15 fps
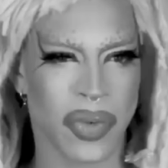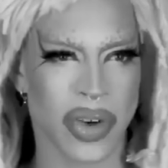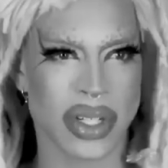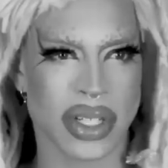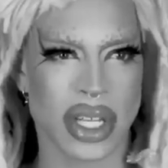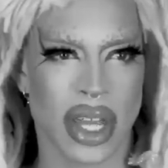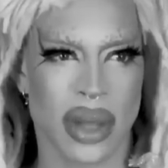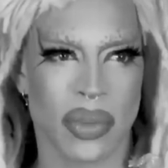
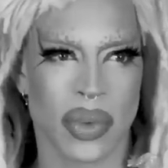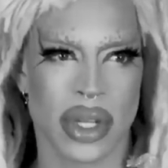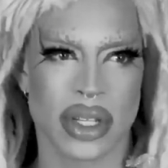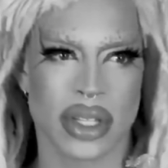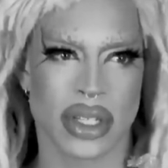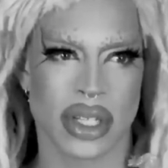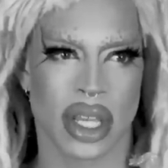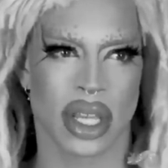first time
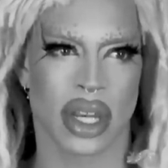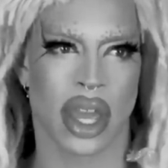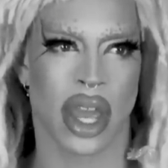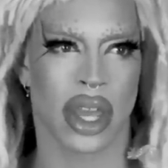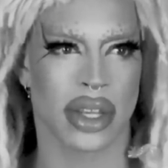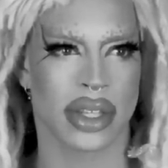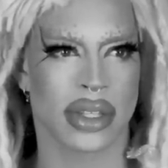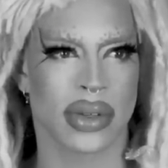was in
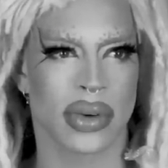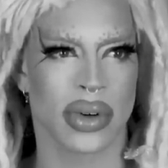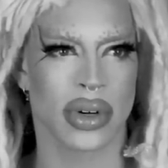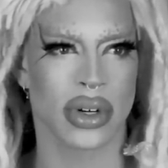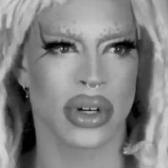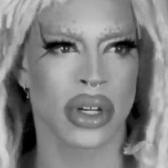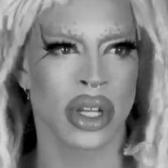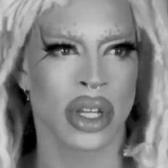high
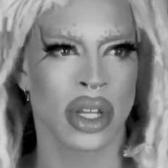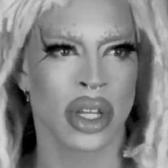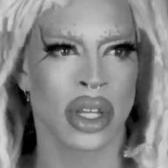school